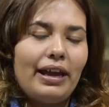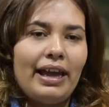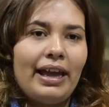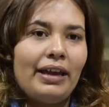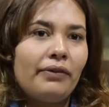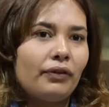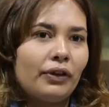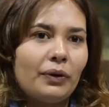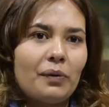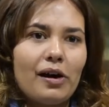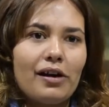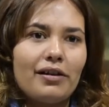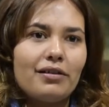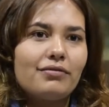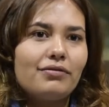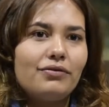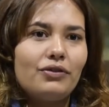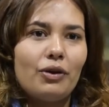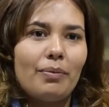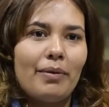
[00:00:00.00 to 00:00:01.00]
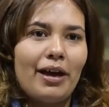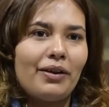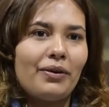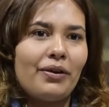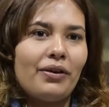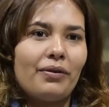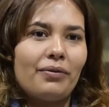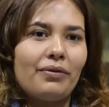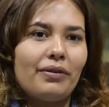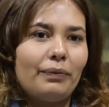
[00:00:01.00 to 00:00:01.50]
everyone, no
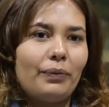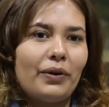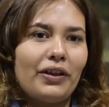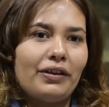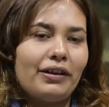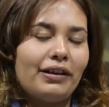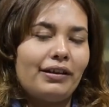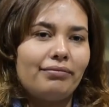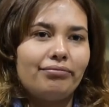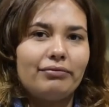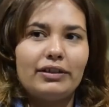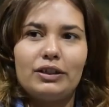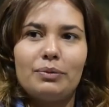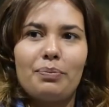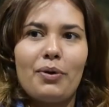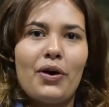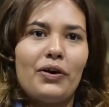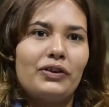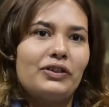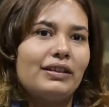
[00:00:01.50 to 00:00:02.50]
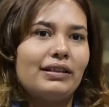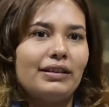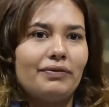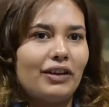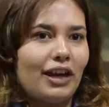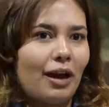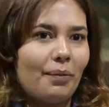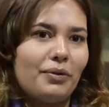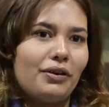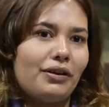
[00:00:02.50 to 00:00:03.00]
matter whether it's a person
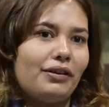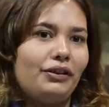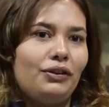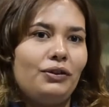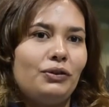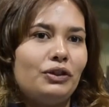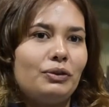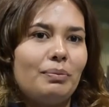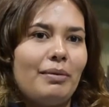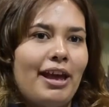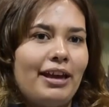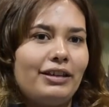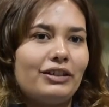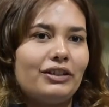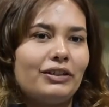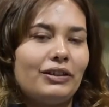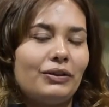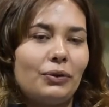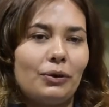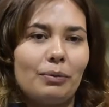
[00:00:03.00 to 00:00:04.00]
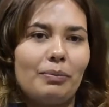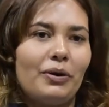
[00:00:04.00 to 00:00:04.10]
living up in a huge mansion or